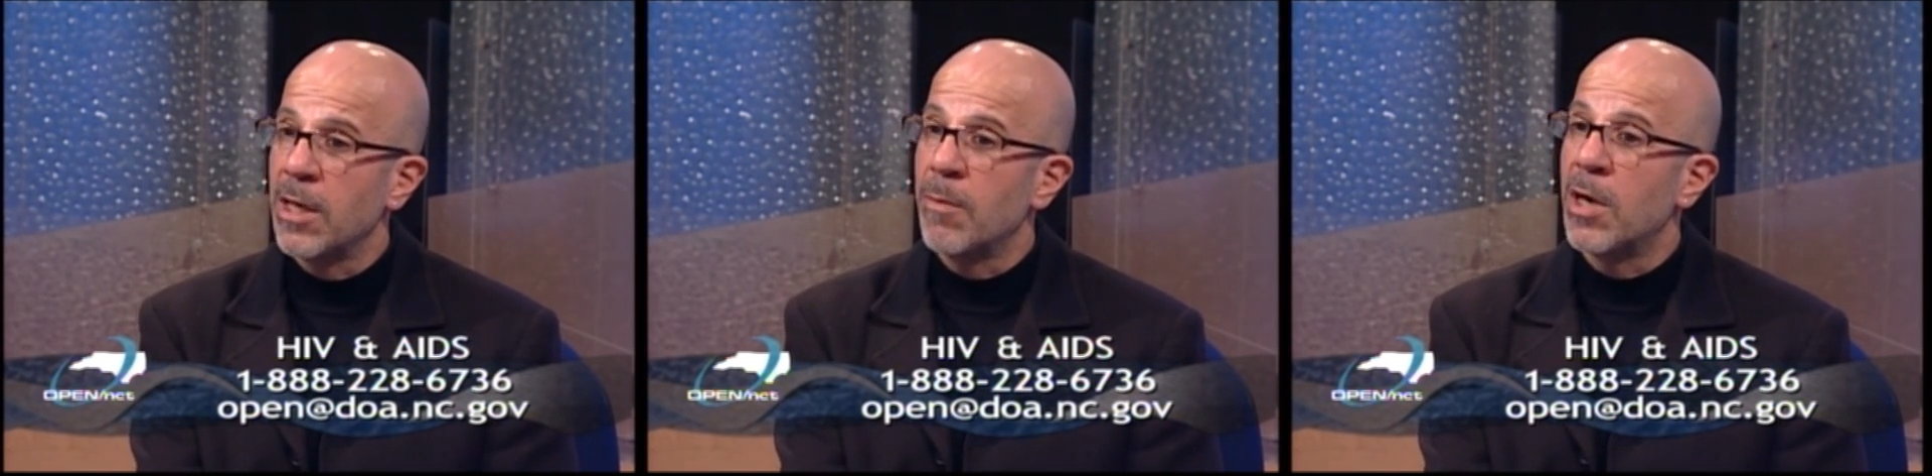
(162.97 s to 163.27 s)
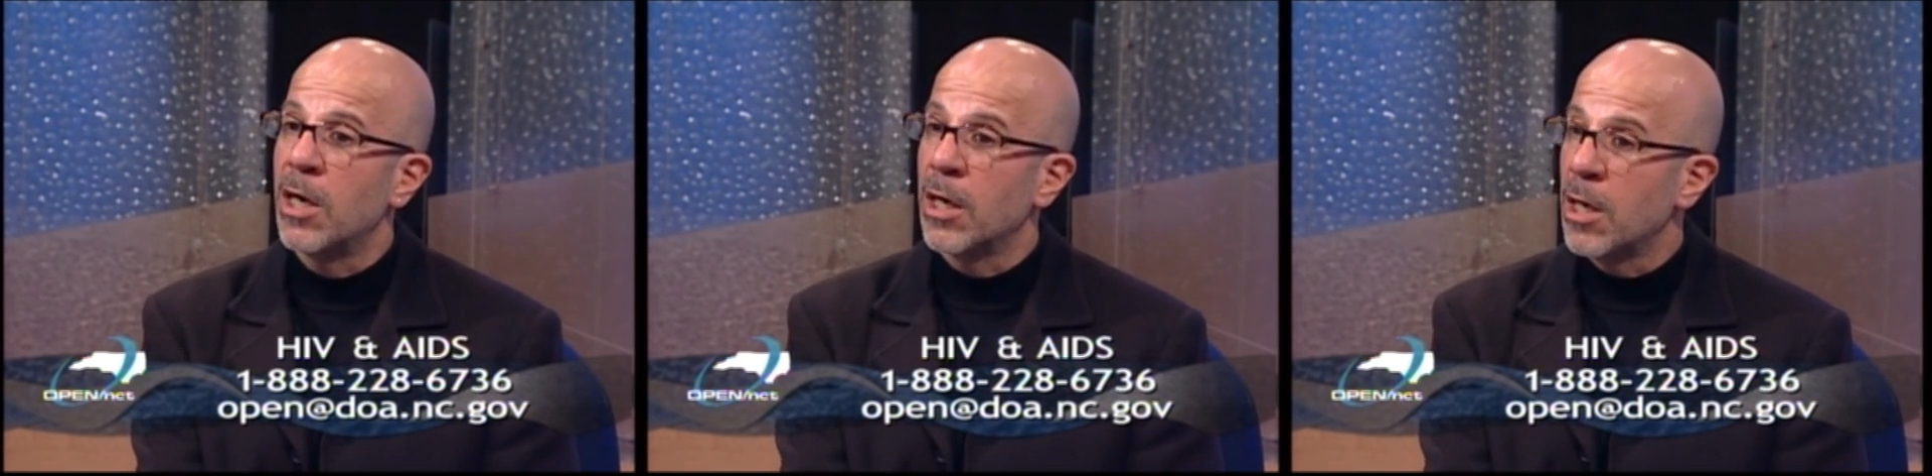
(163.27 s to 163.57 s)

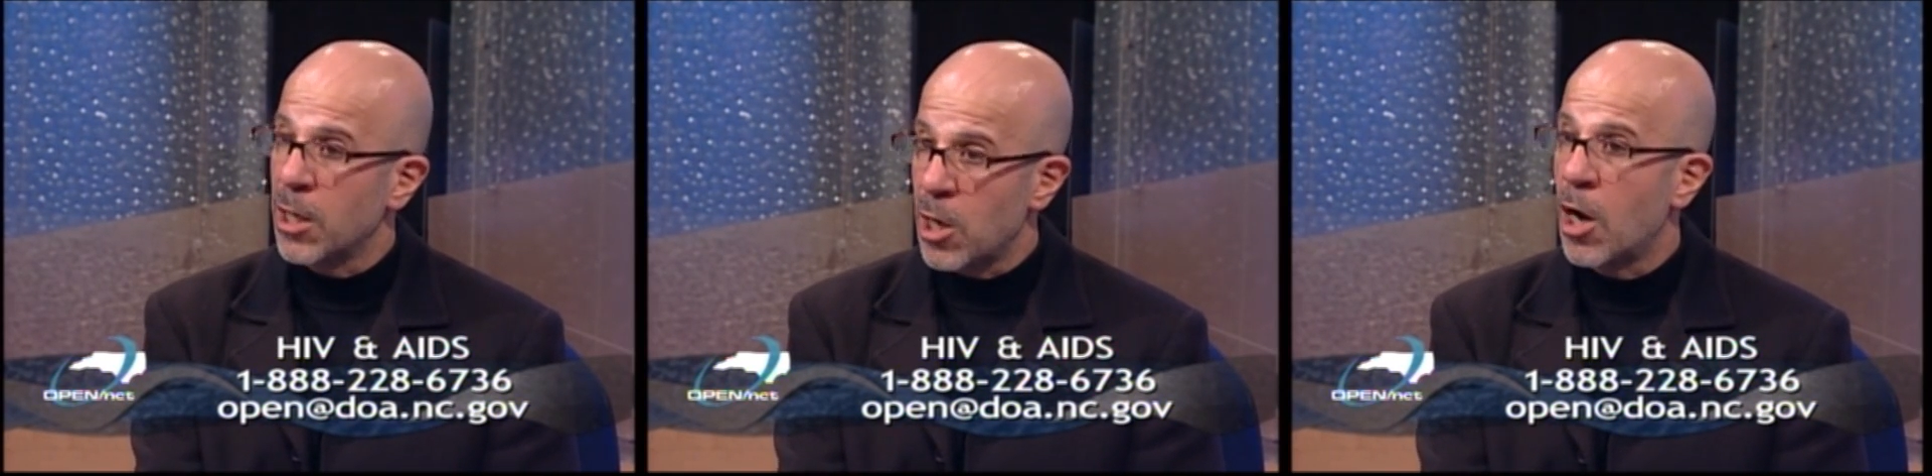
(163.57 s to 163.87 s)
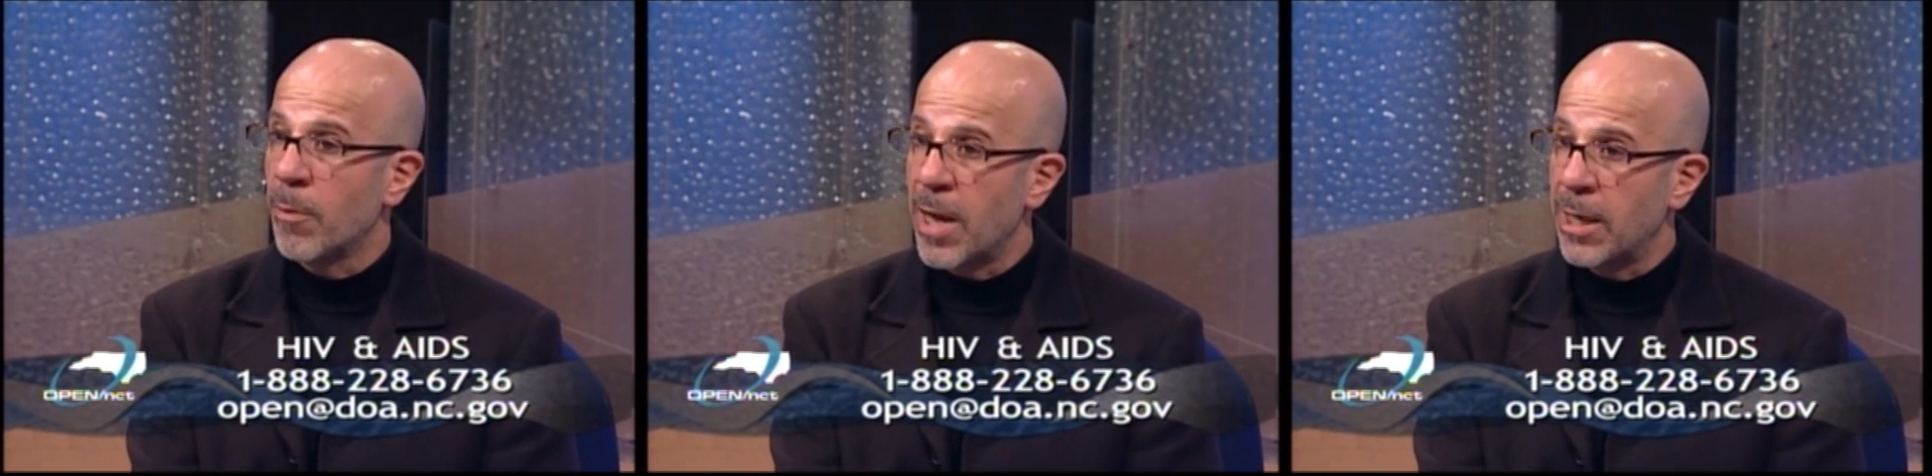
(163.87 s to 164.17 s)
among
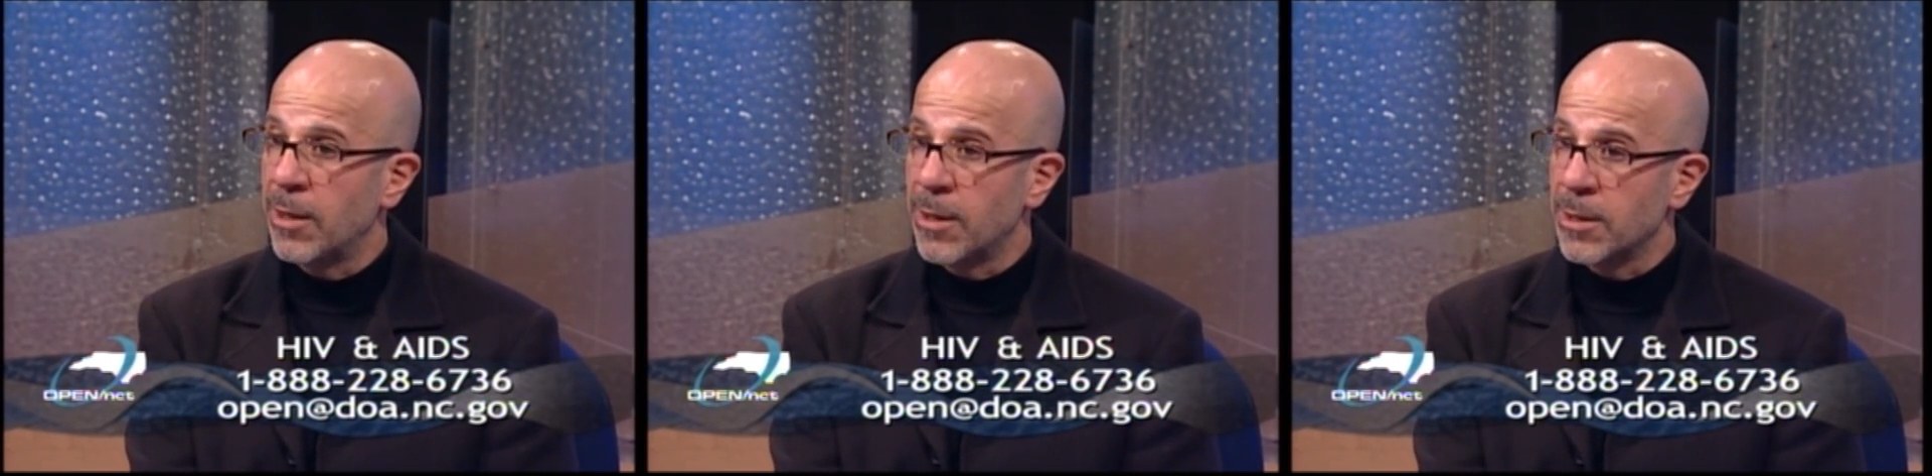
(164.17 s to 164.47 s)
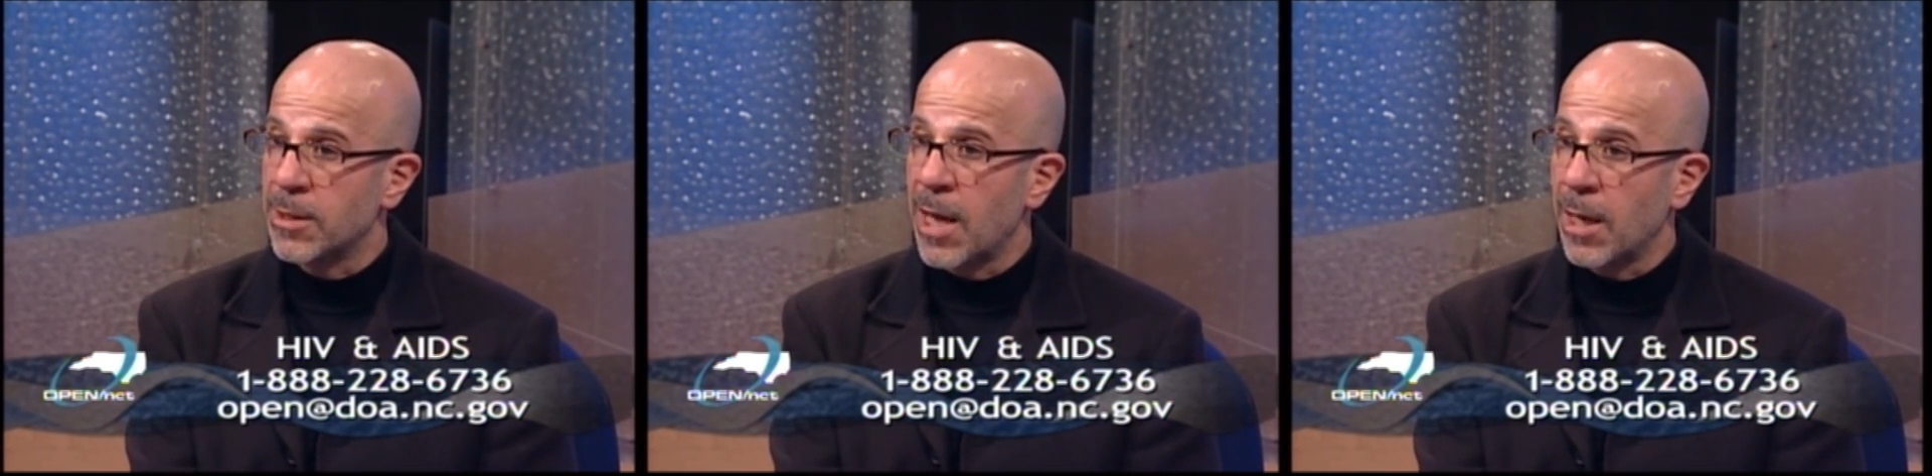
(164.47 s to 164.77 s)
young men in the
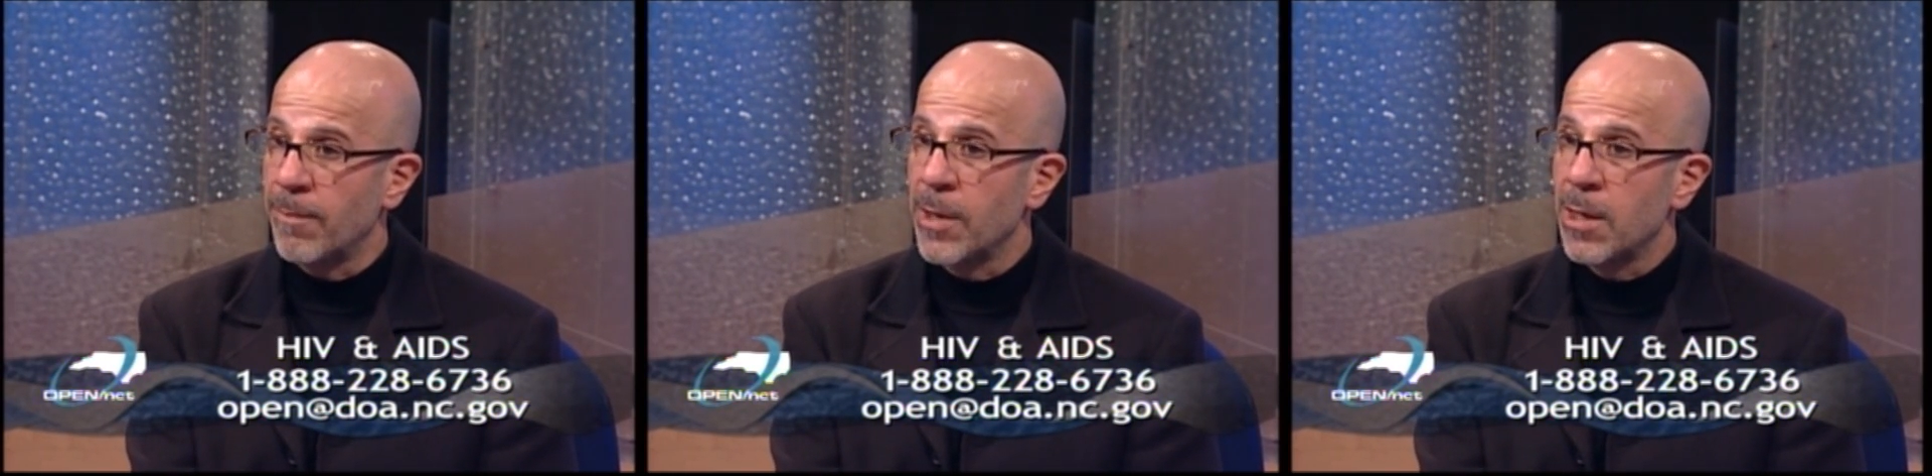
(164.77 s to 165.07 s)
state.